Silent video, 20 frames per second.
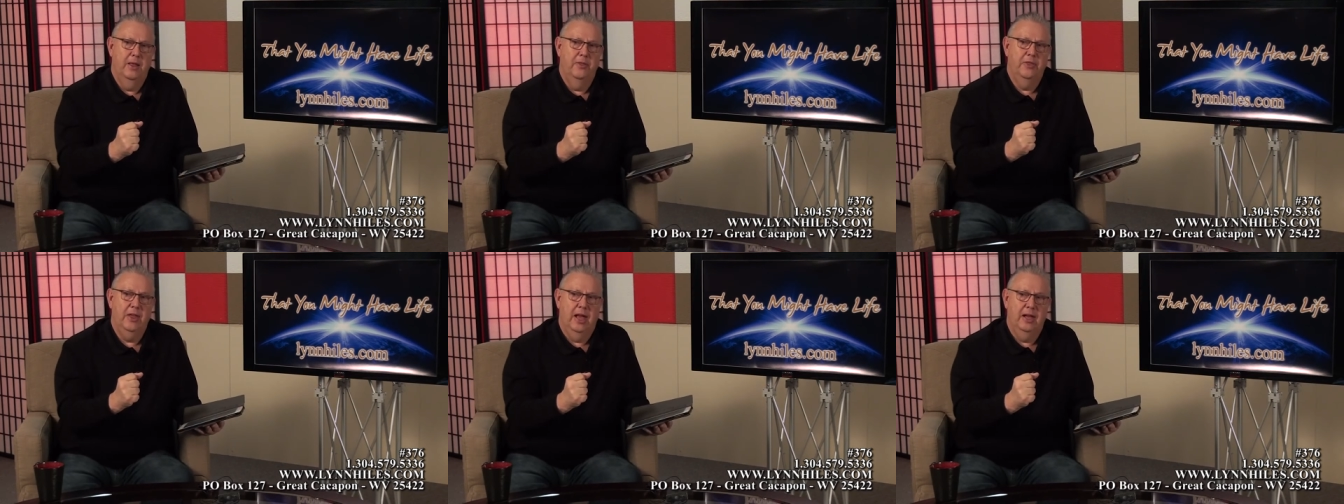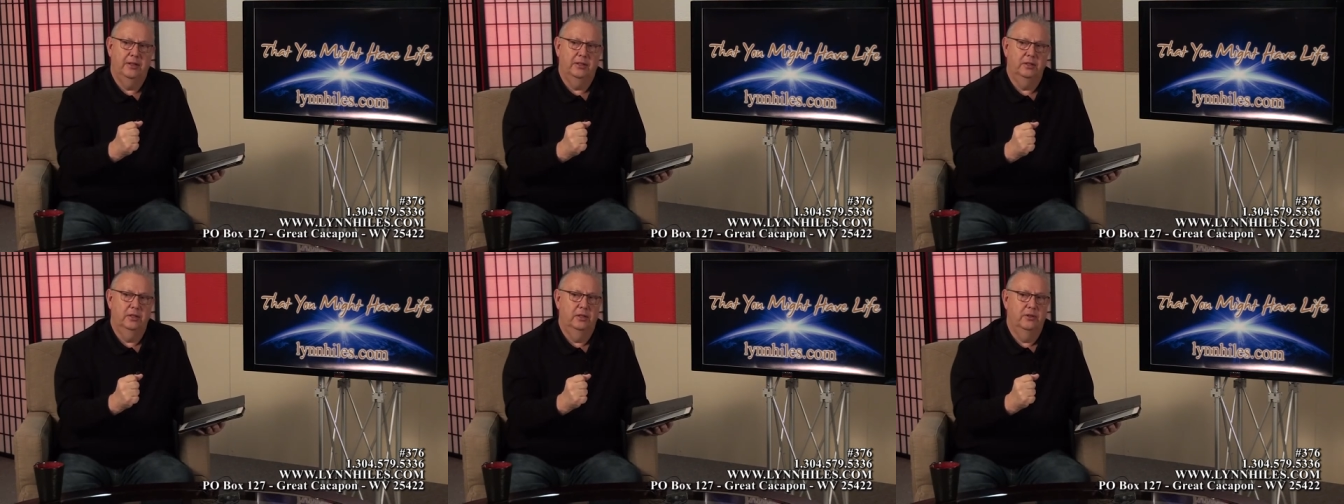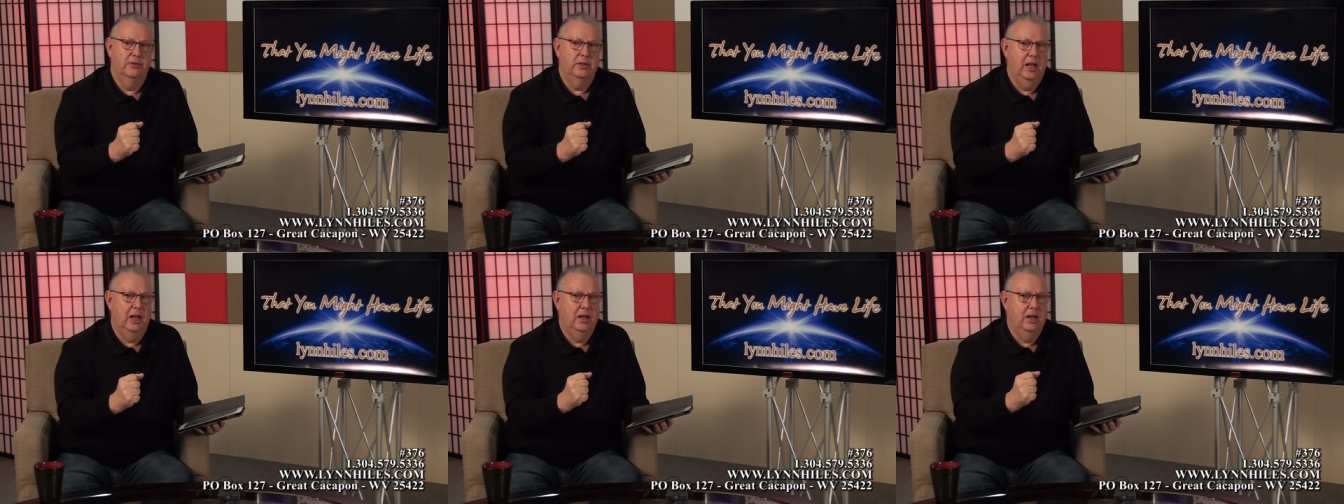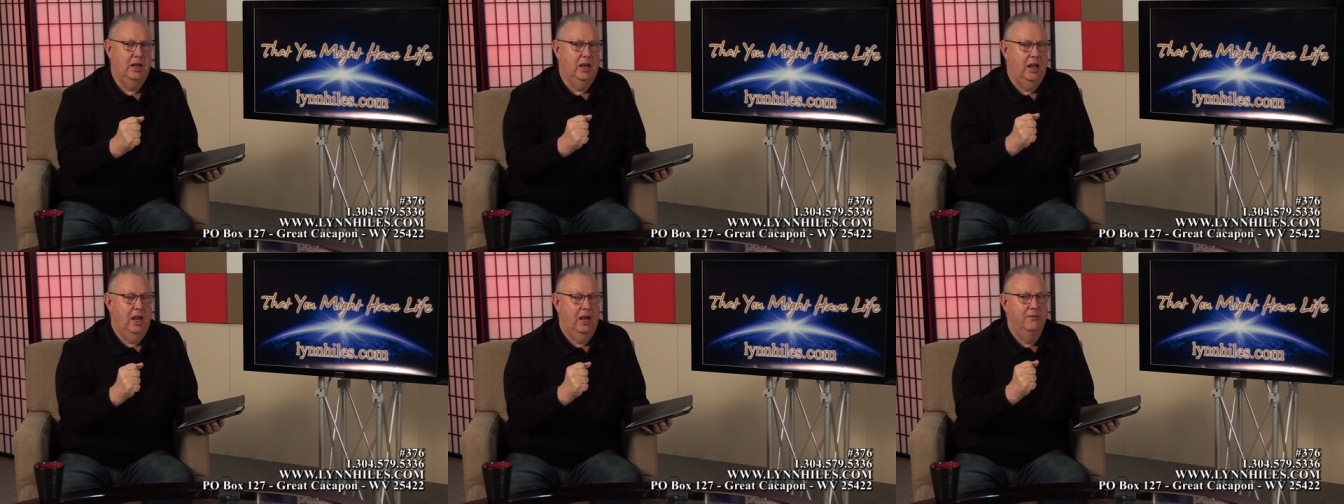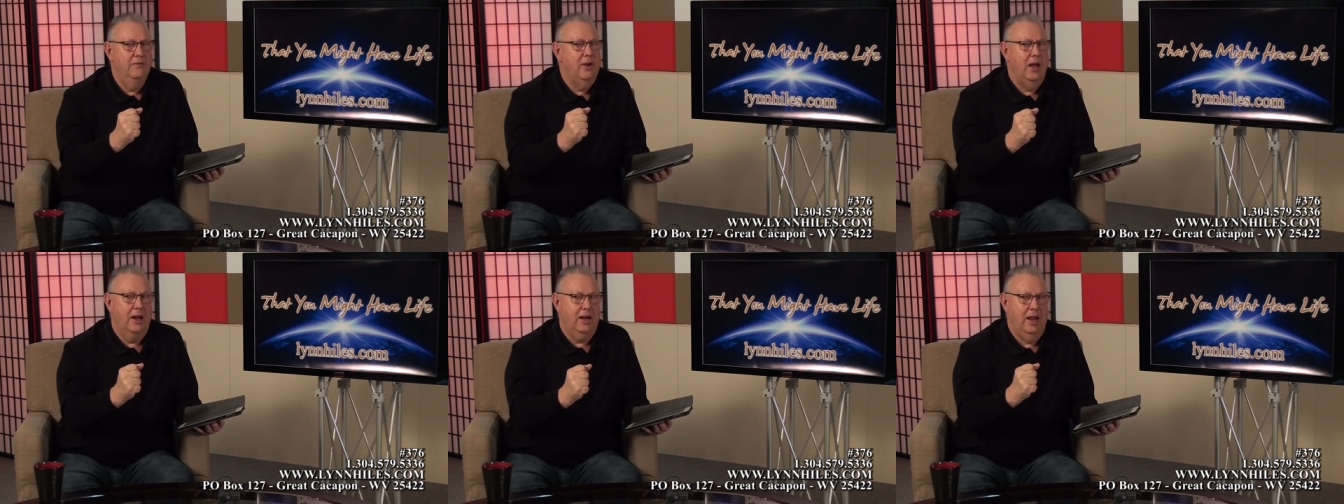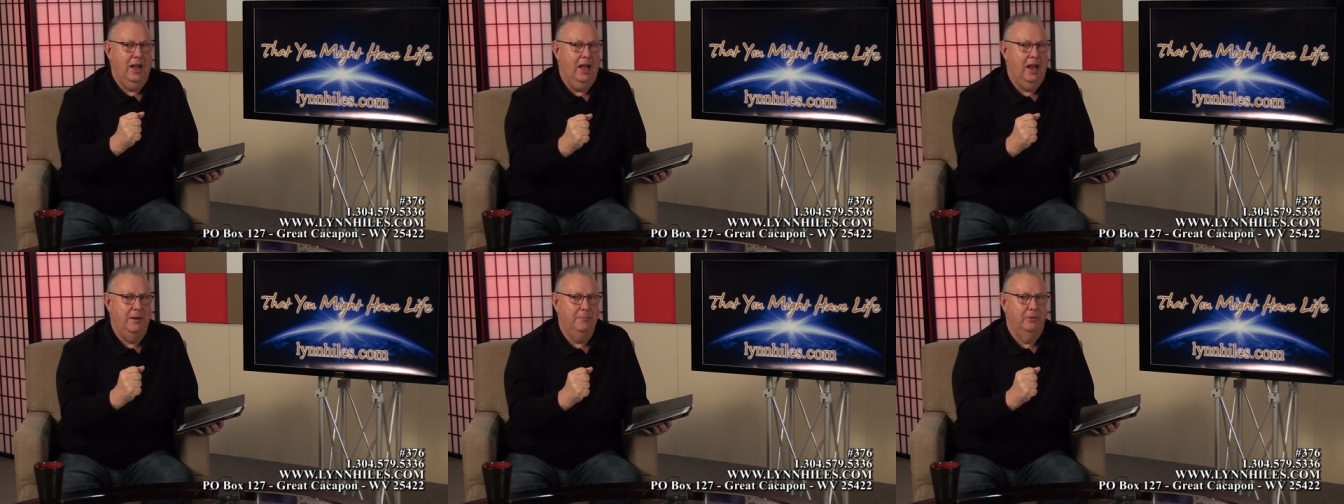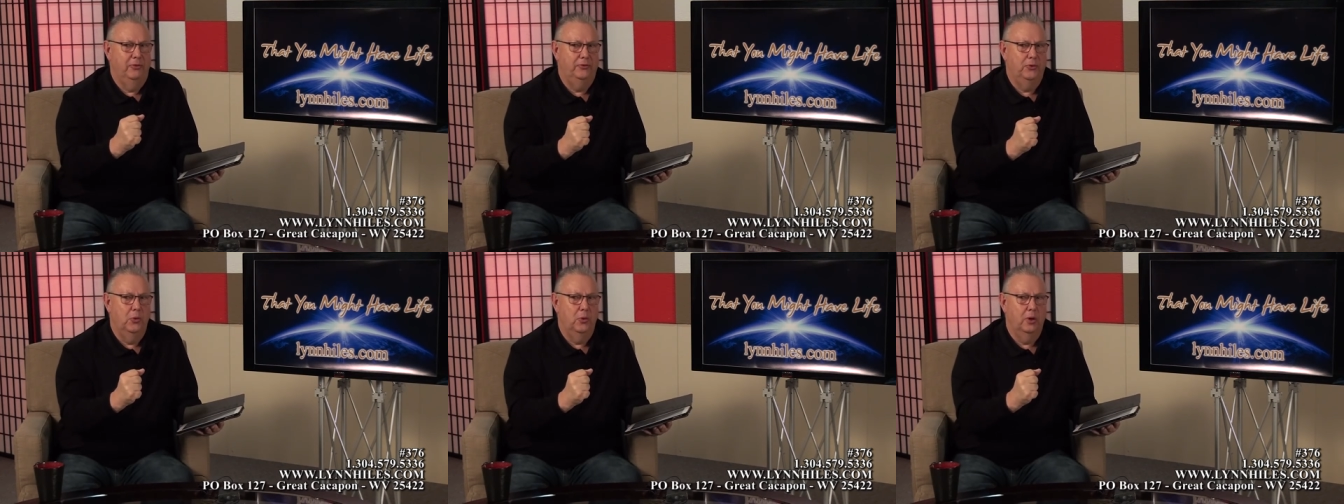that they have not had
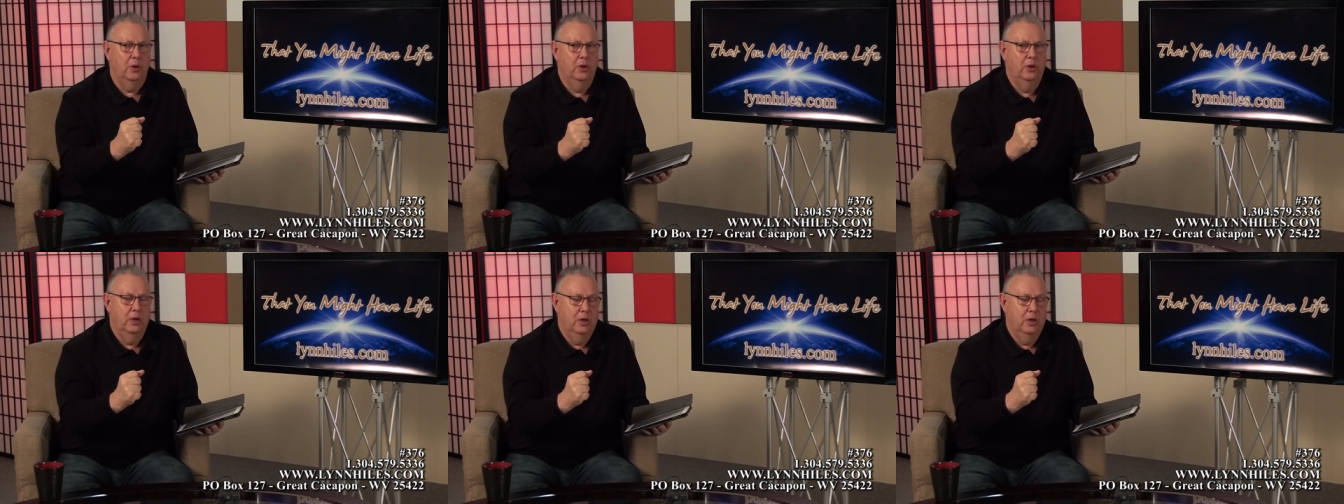before.